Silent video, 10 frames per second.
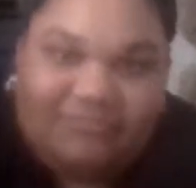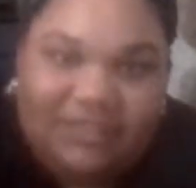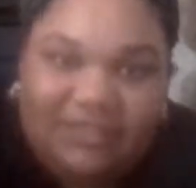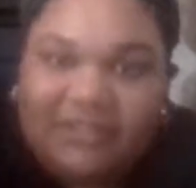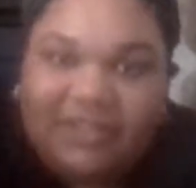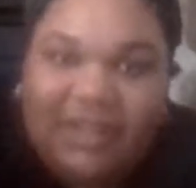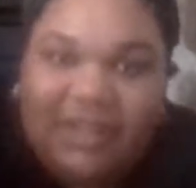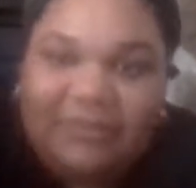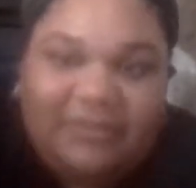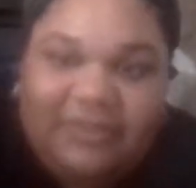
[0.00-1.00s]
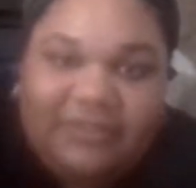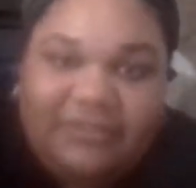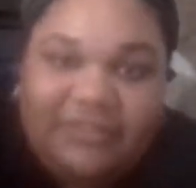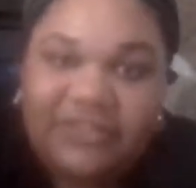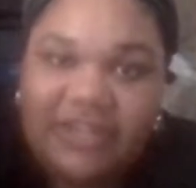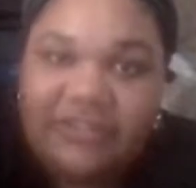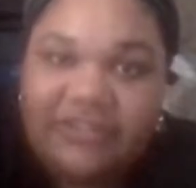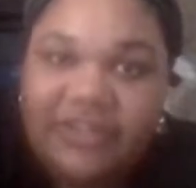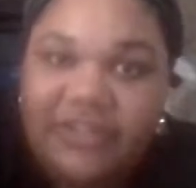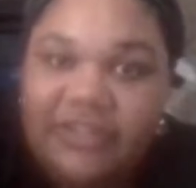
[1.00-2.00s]
Things could happen. Things could
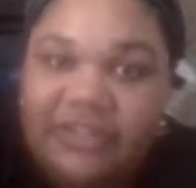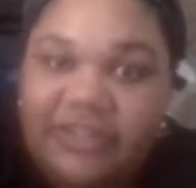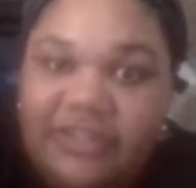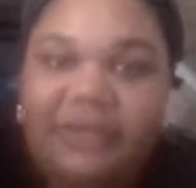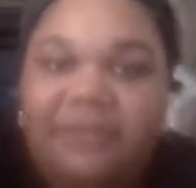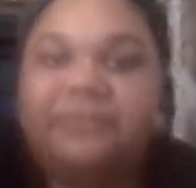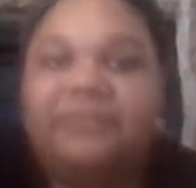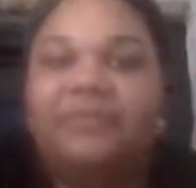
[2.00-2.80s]
change. So,